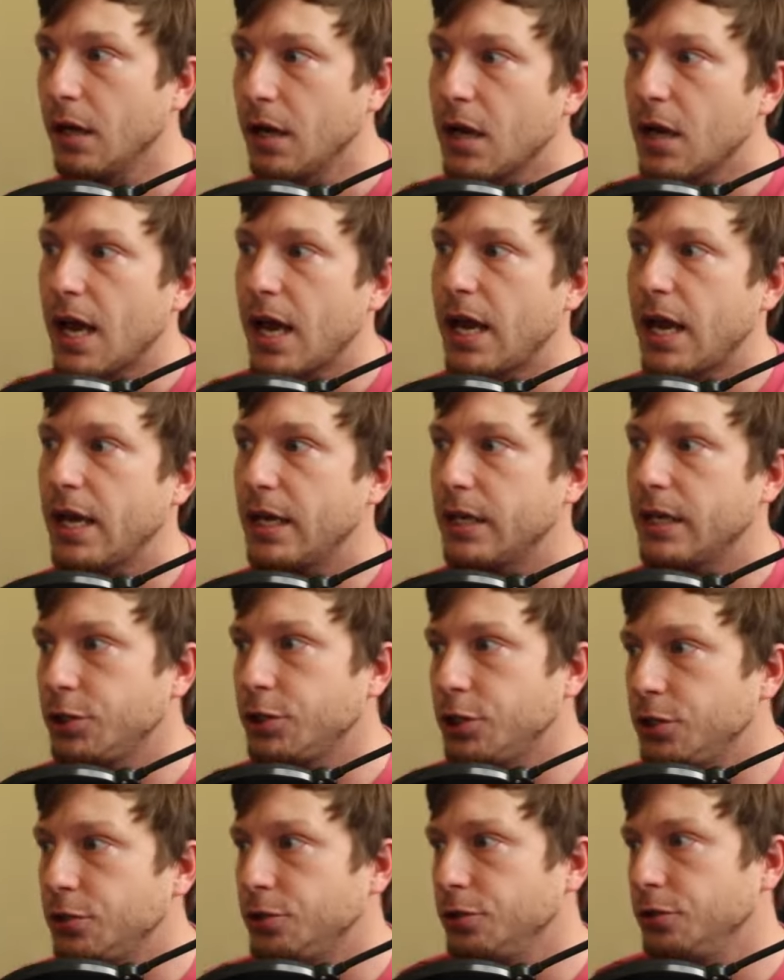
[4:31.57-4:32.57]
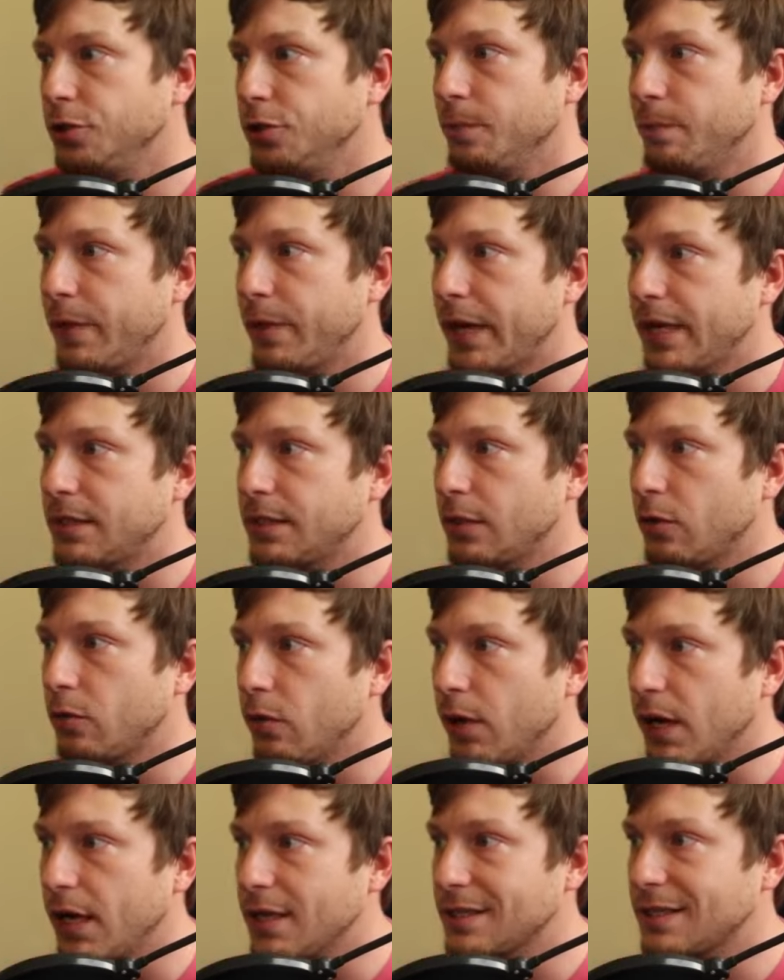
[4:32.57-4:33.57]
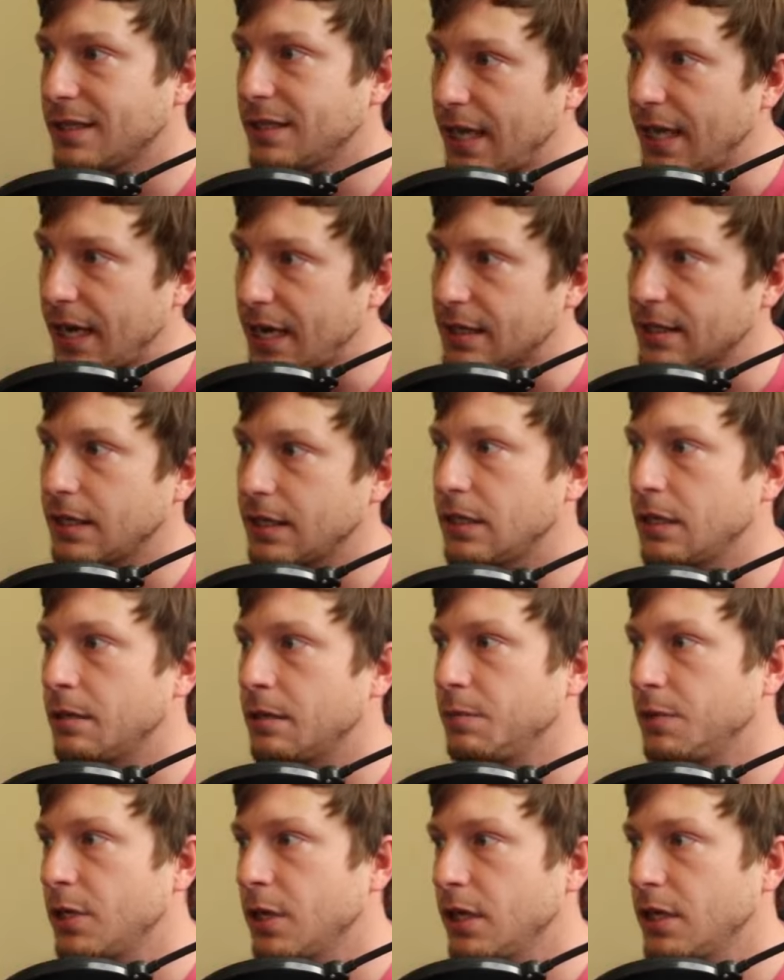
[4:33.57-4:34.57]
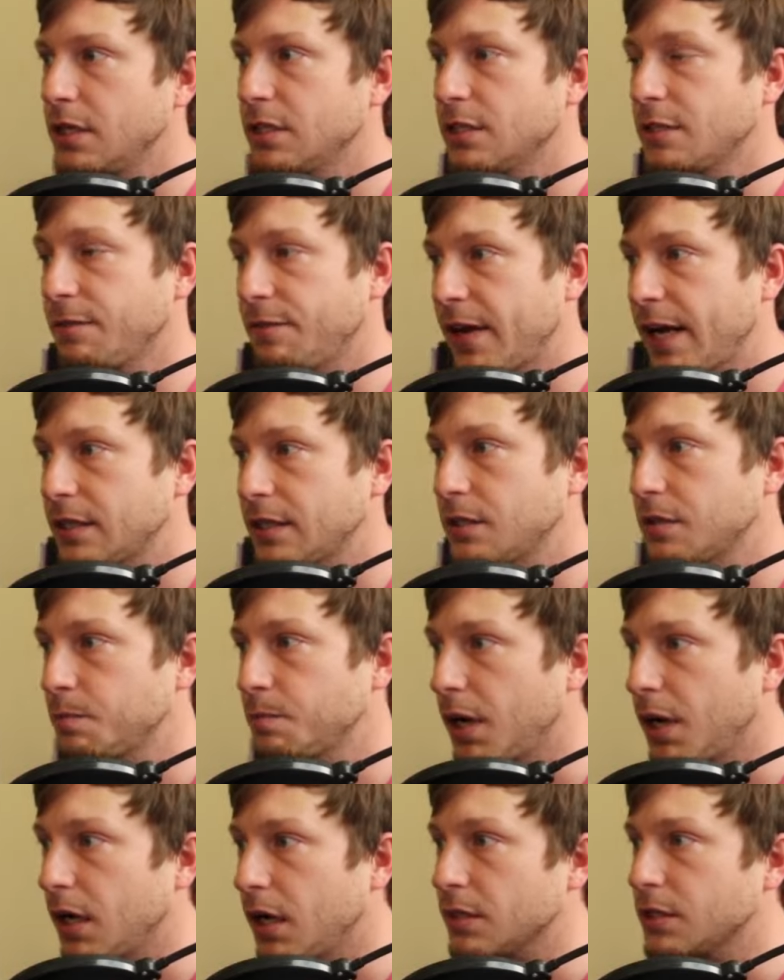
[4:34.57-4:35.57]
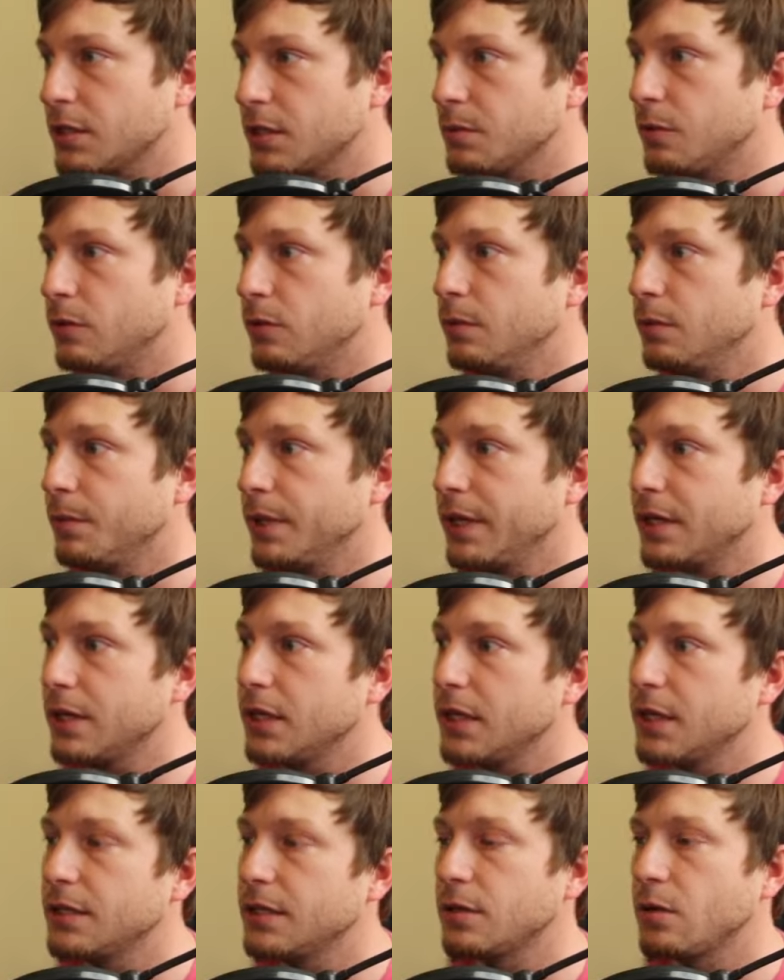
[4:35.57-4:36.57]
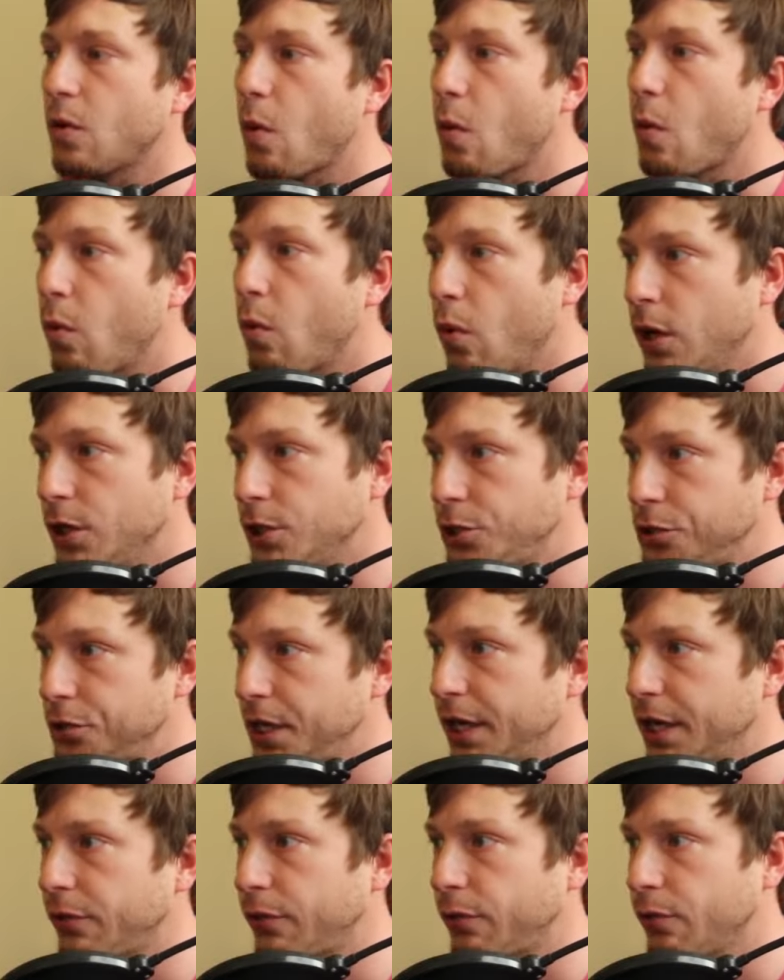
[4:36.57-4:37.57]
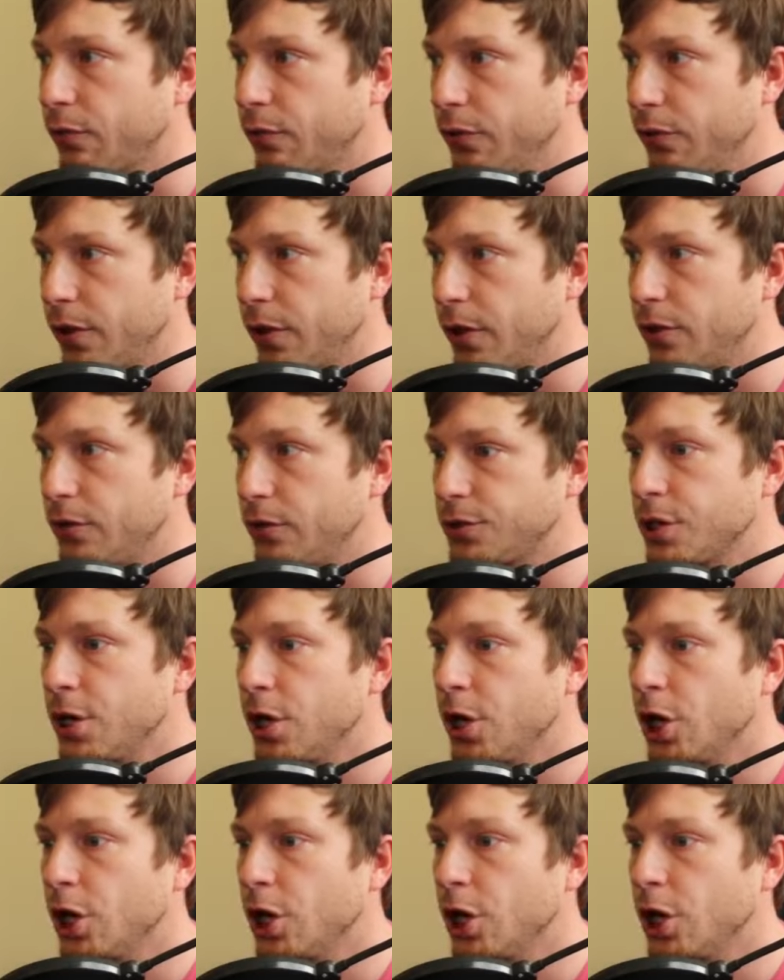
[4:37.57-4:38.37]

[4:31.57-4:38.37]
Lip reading: As you do your basic quests, yes, get them done as fast as possible, because once you get through those,